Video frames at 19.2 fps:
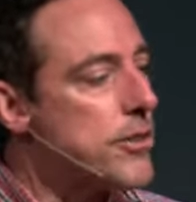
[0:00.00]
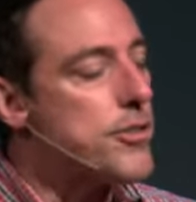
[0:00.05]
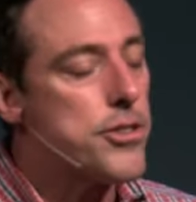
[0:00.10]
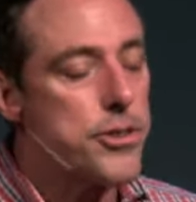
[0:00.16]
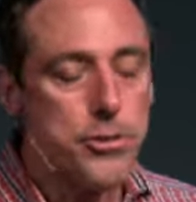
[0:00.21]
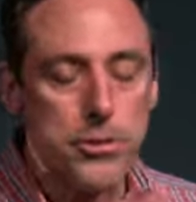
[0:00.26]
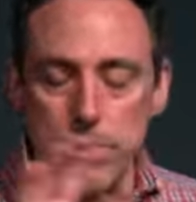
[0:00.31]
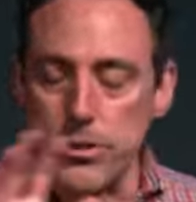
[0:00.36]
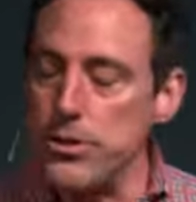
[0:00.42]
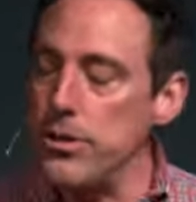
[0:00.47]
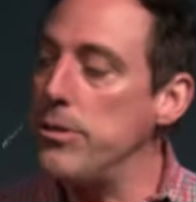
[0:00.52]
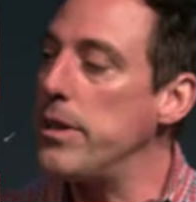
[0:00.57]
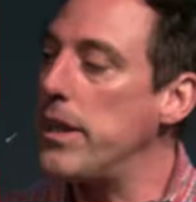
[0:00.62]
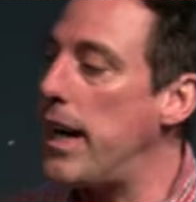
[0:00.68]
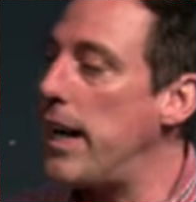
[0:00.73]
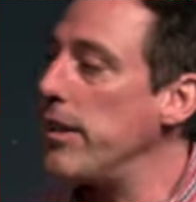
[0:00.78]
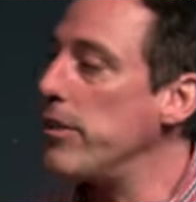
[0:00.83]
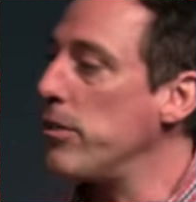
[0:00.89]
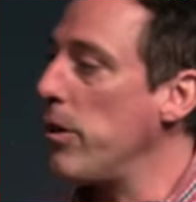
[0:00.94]
Do what
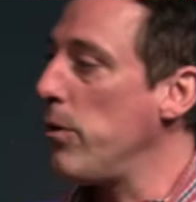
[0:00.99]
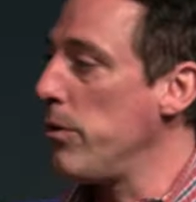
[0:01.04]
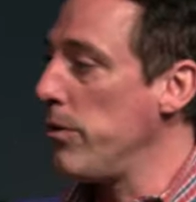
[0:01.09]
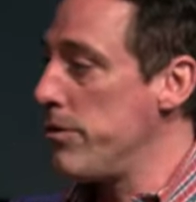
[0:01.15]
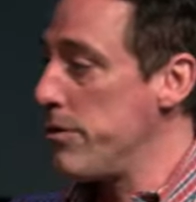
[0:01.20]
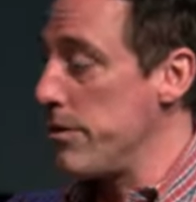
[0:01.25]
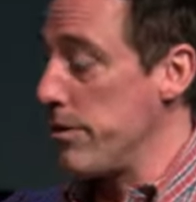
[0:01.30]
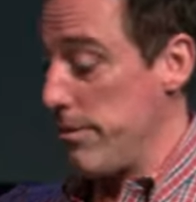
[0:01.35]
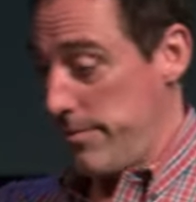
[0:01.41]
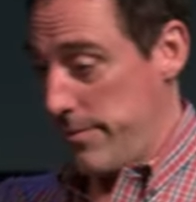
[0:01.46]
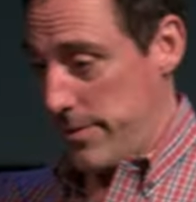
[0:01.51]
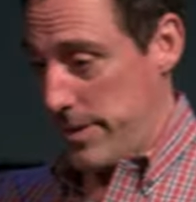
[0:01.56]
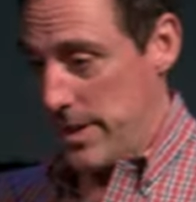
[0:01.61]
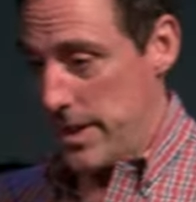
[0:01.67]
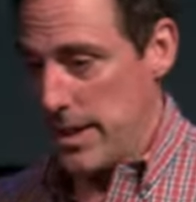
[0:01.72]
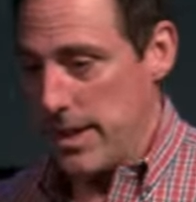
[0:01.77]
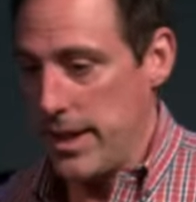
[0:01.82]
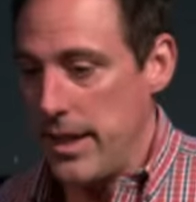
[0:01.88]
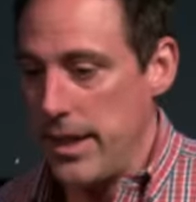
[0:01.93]
I told you.
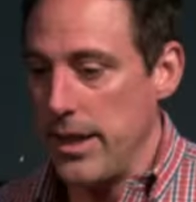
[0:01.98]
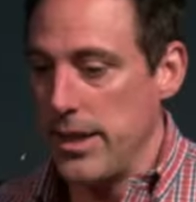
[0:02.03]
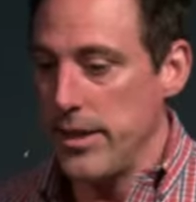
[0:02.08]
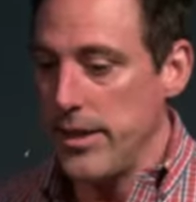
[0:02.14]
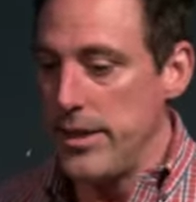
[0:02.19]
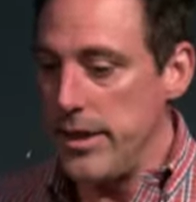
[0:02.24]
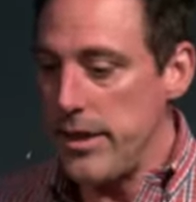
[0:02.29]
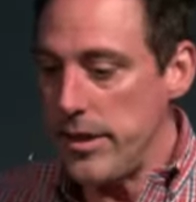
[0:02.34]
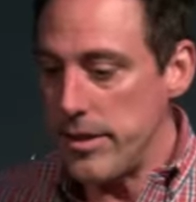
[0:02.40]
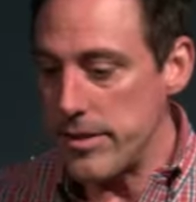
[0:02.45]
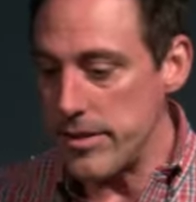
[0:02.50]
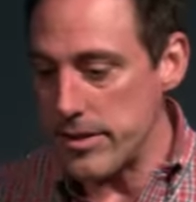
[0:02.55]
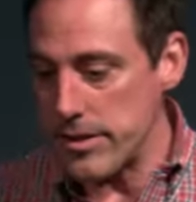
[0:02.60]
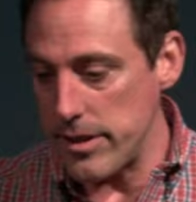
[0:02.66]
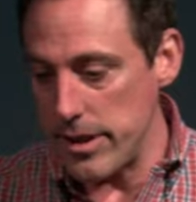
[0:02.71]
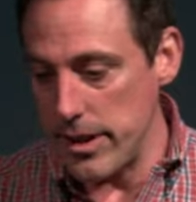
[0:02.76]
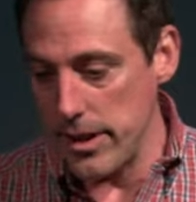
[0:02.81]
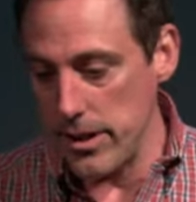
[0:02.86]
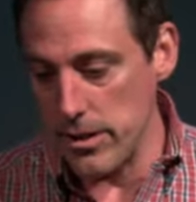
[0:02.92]

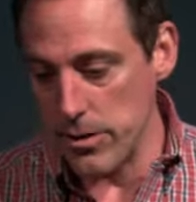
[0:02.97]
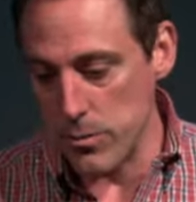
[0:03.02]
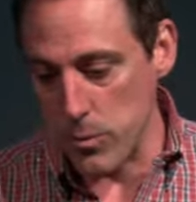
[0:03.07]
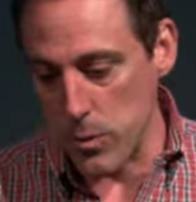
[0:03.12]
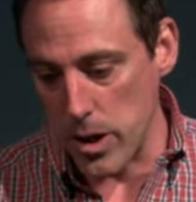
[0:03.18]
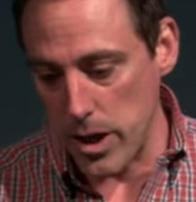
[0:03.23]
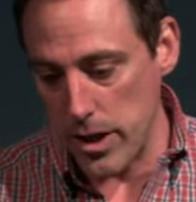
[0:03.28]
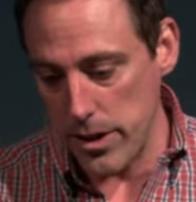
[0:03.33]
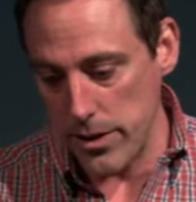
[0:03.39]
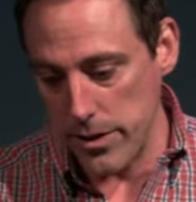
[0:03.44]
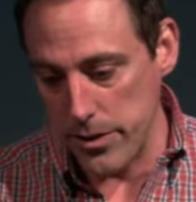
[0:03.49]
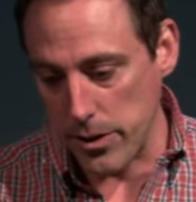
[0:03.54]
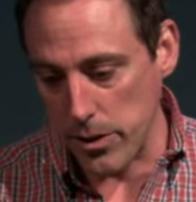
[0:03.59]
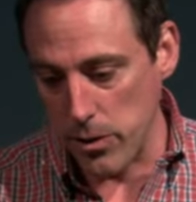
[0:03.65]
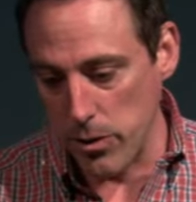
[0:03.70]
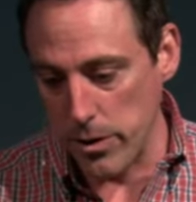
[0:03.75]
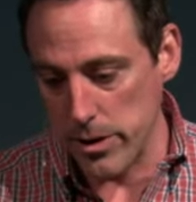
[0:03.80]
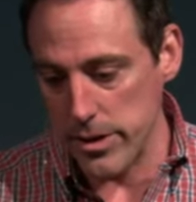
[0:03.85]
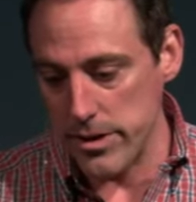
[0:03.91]
This is what the
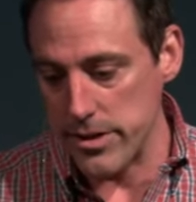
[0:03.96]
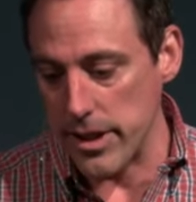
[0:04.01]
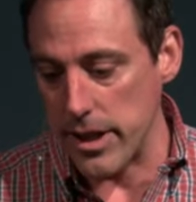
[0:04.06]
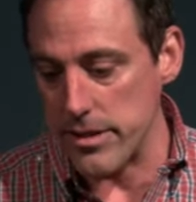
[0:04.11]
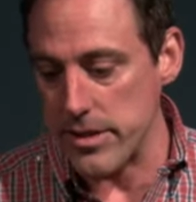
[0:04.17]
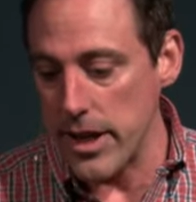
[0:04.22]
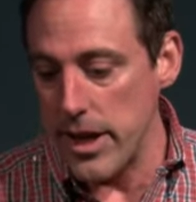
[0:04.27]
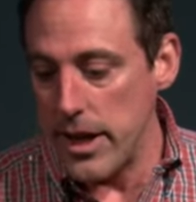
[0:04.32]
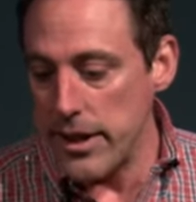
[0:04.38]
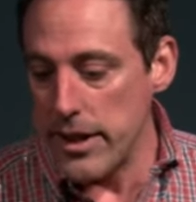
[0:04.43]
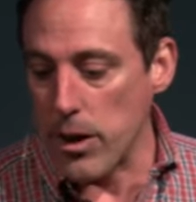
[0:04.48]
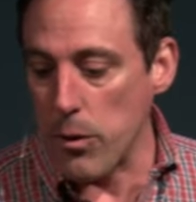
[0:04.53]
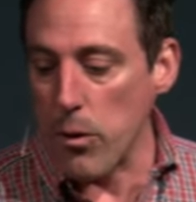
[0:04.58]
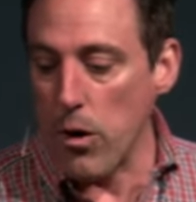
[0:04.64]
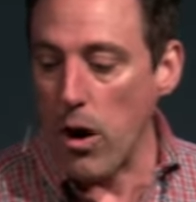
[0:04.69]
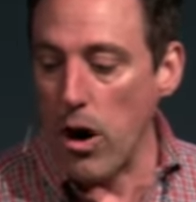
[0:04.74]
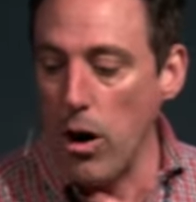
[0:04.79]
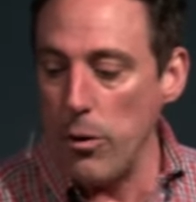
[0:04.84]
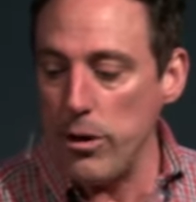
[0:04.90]
Lord says. There
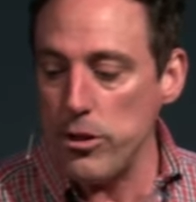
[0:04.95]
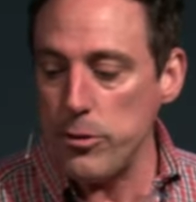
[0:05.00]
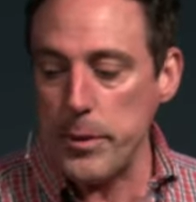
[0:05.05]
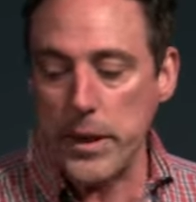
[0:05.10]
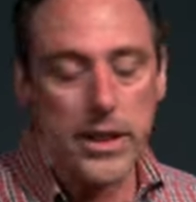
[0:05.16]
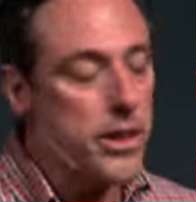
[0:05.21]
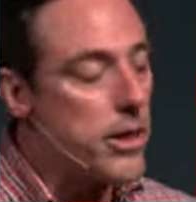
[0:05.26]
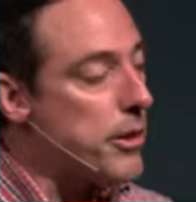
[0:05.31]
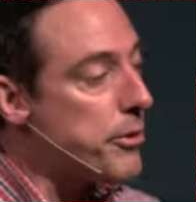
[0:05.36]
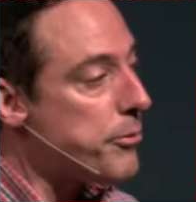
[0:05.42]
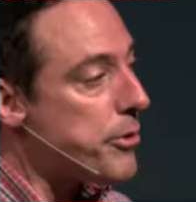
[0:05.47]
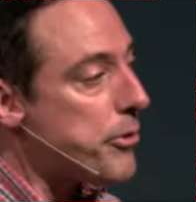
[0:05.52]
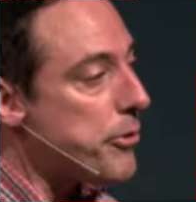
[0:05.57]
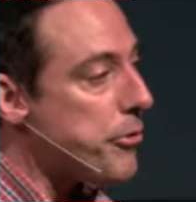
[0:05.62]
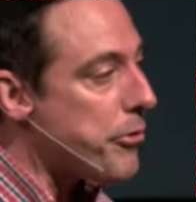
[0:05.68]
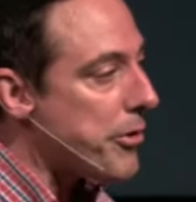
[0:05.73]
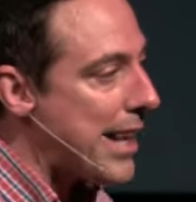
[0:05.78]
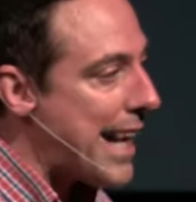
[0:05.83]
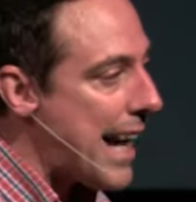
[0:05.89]
will always be enough
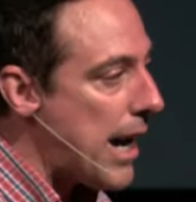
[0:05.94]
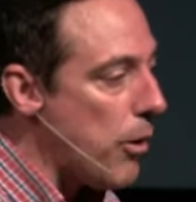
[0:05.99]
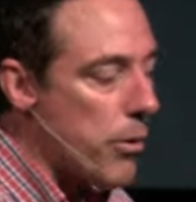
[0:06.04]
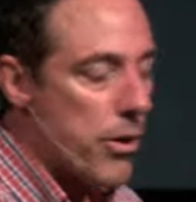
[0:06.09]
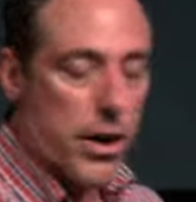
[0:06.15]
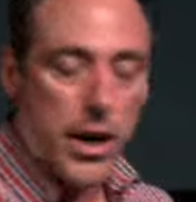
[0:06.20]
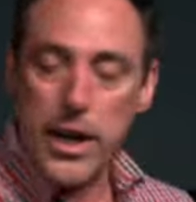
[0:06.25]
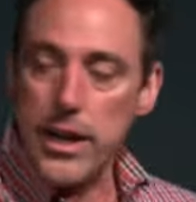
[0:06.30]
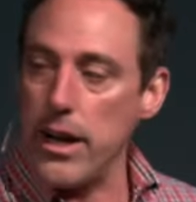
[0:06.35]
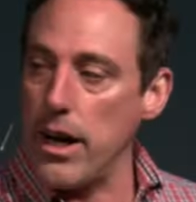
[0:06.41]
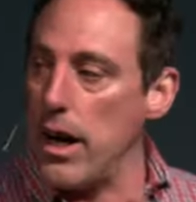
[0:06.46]
flour and